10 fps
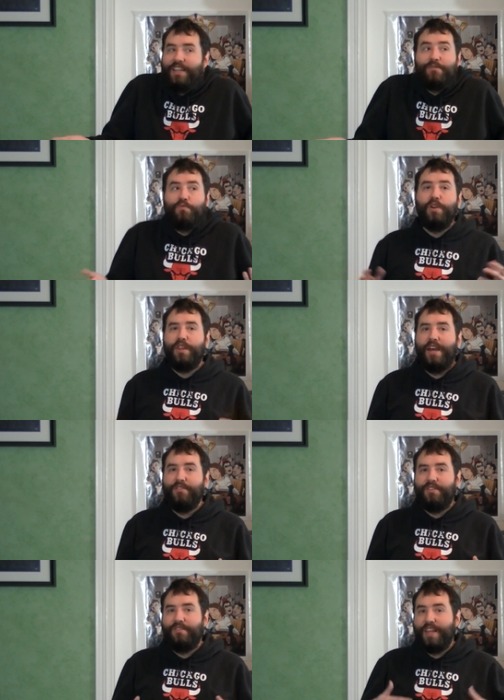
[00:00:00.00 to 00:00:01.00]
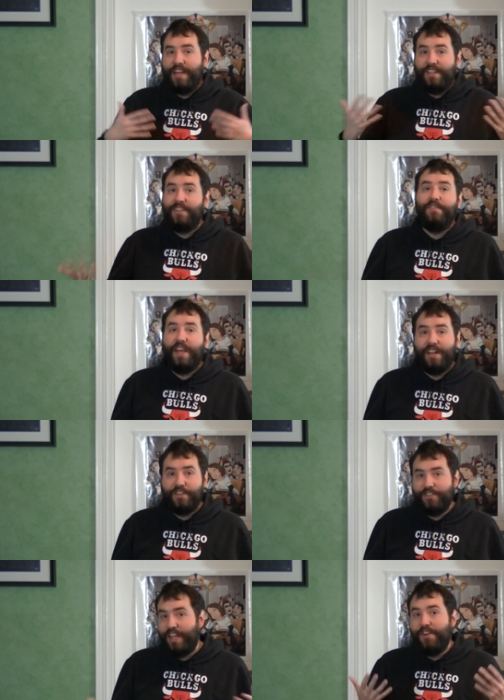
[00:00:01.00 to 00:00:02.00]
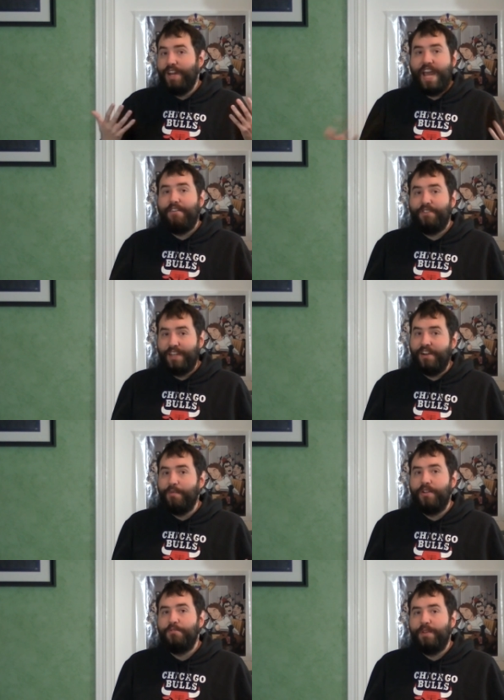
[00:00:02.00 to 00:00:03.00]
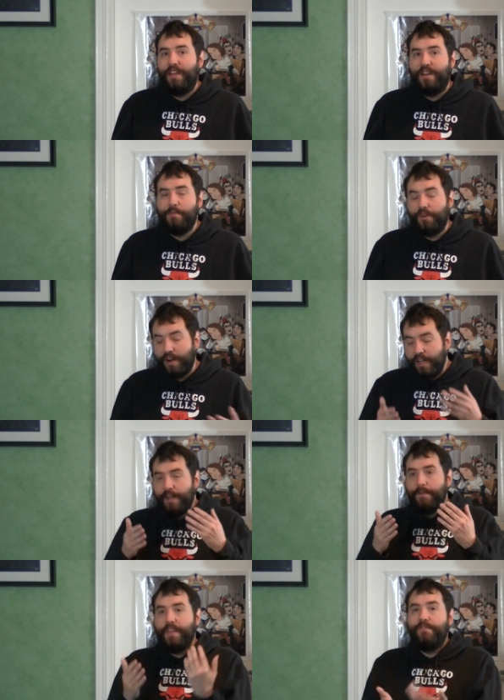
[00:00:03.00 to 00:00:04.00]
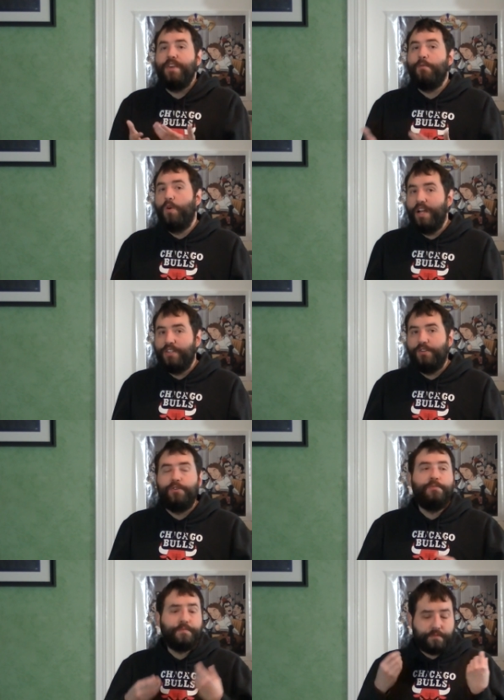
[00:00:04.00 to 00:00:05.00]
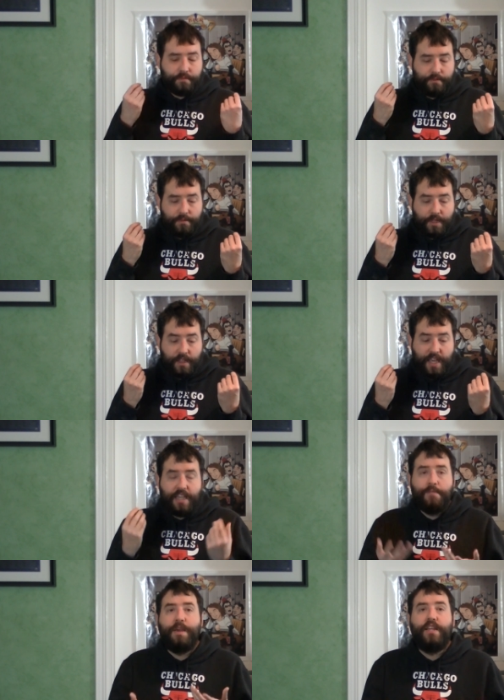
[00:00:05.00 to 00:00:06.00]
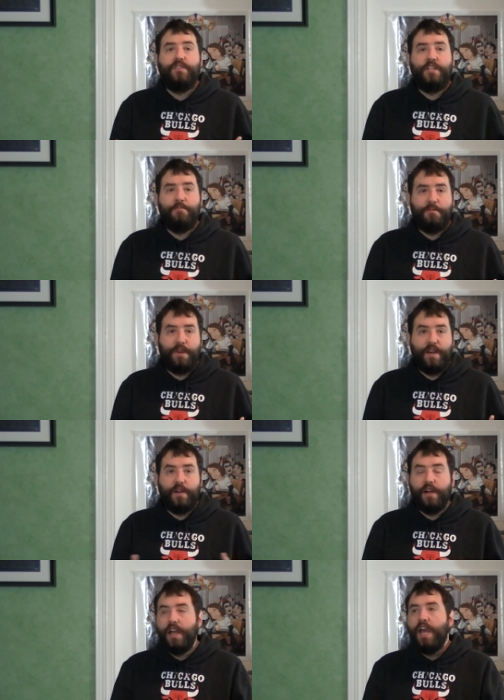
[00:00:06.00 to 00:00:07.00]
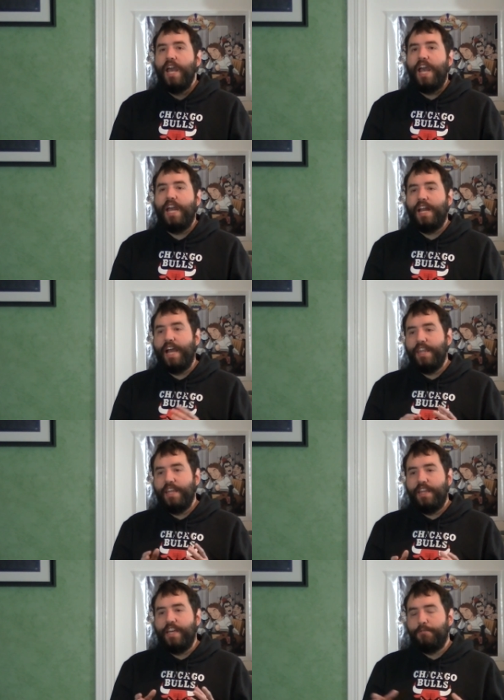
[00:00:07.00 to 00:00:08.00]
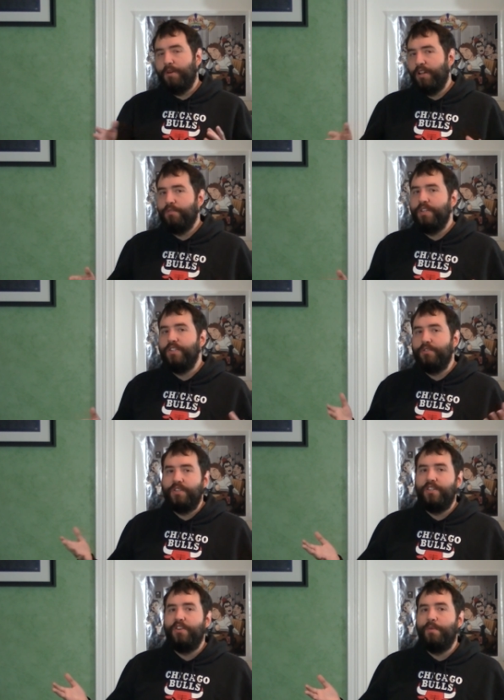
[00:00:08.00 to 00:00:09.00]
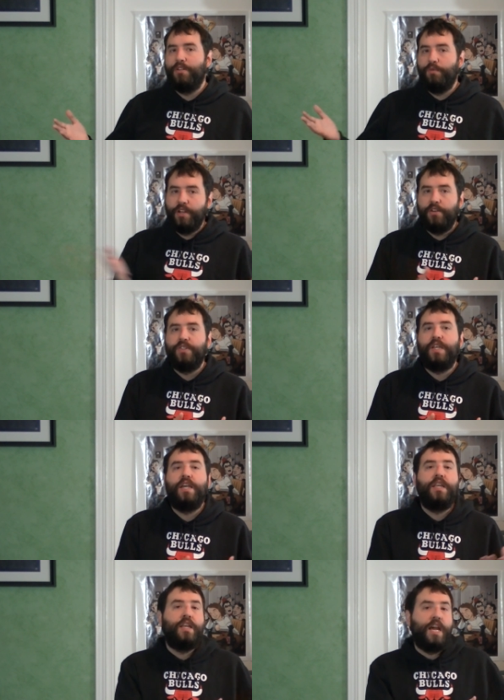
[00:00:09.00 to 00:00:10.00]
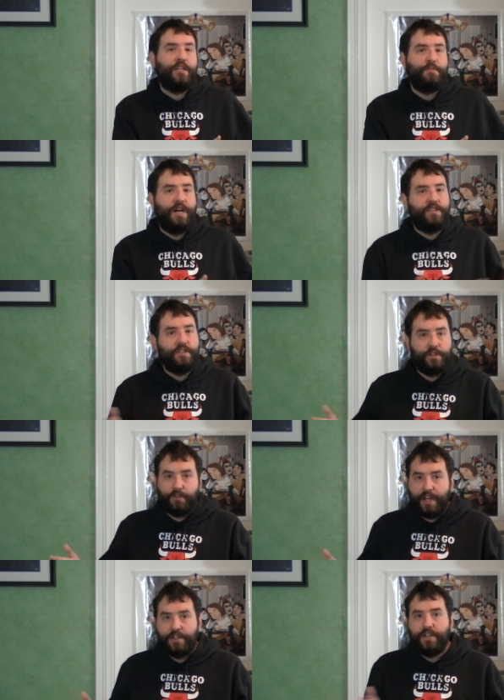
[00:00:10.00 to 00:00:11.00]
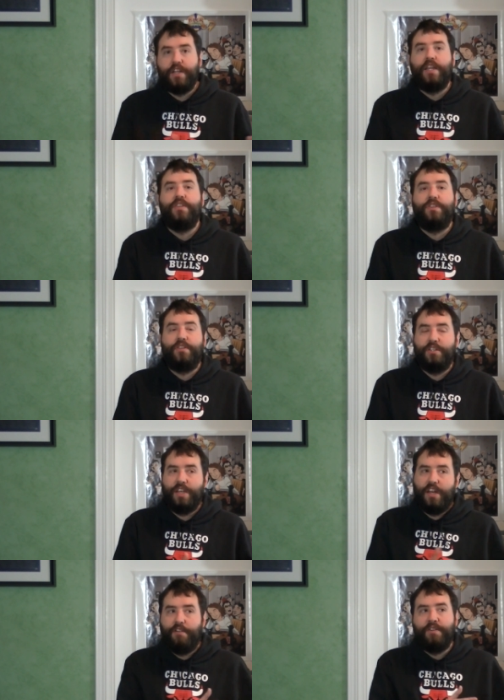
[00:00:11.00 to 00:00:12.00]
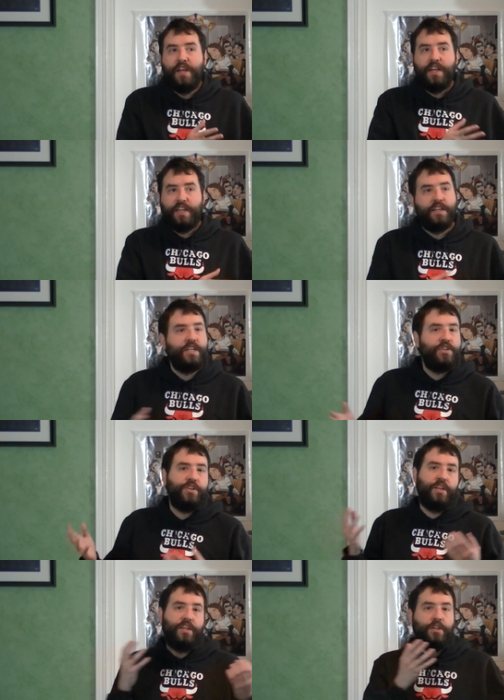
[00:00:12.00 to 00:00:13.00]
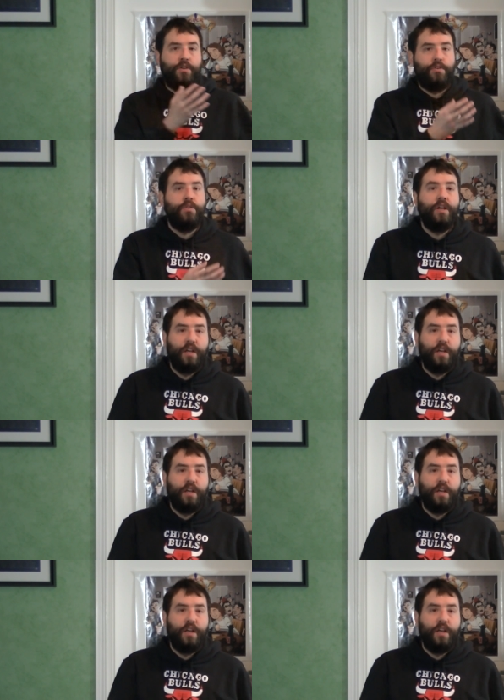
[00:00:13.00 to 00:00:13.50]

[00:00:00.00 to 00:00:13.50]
is without that disadvantage. They don't have to care about Japan anymore. If they want to, they can make a Steam competitor. And I think that's part of the reason you see so much Windows 10 and Xbox integration is they're just kind of conditioning you